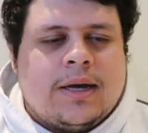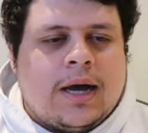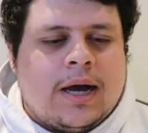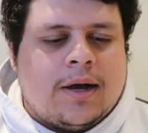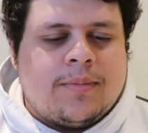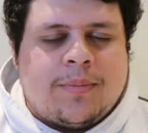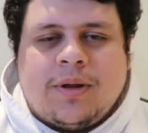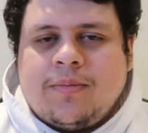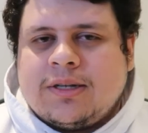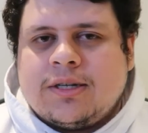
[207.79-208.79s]
I
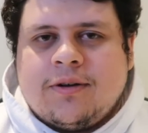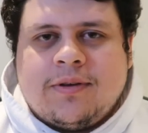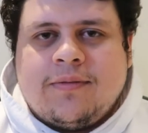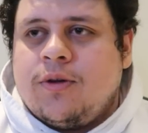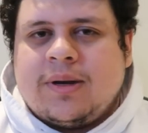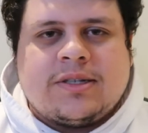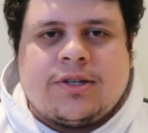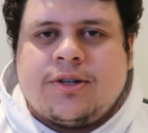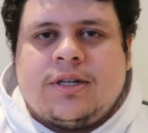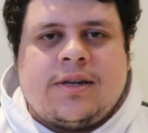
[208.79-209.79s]
blame myself, even though my
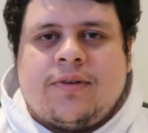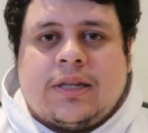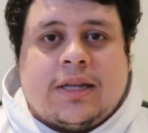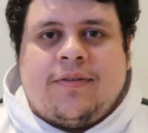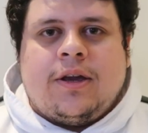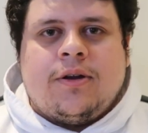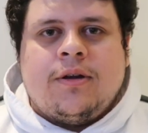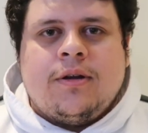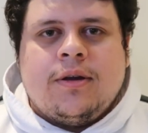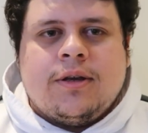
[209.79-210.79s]
sister doesn't even live here.